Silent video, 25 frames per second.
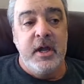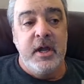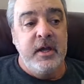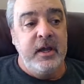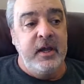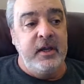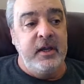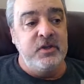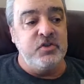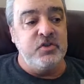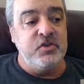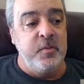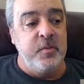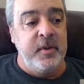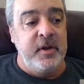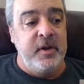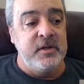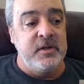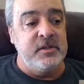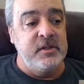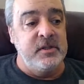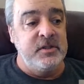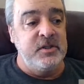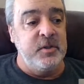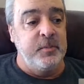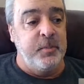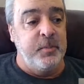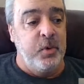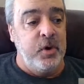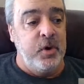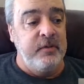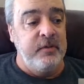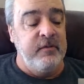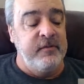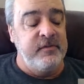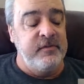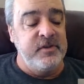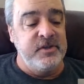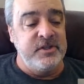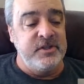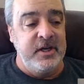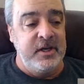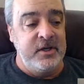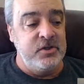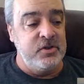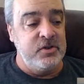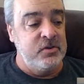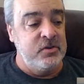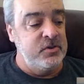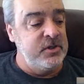He's tremendously supportive of his
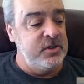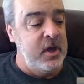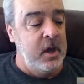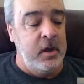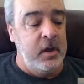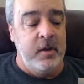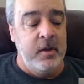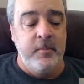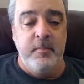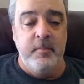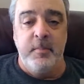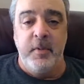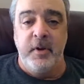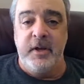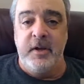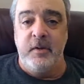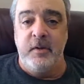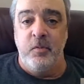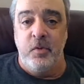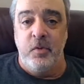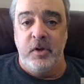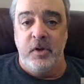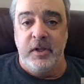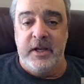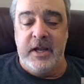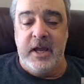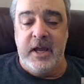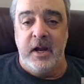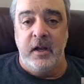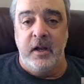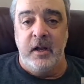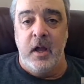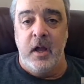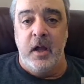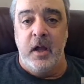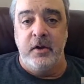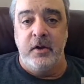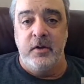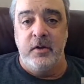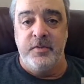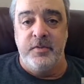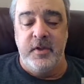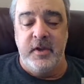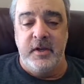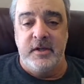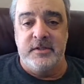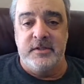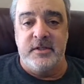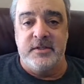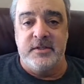teachers, but he really had a lot of good
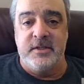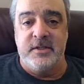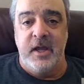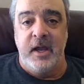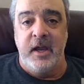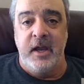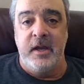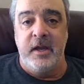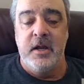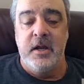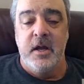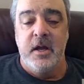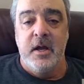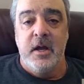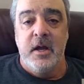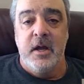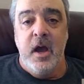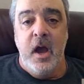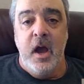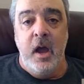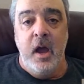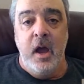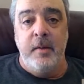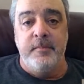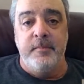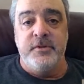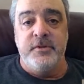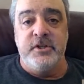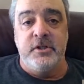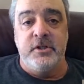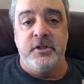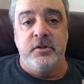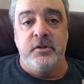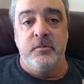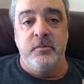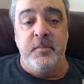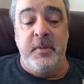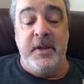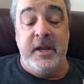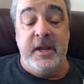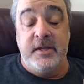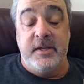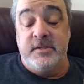things to say to me as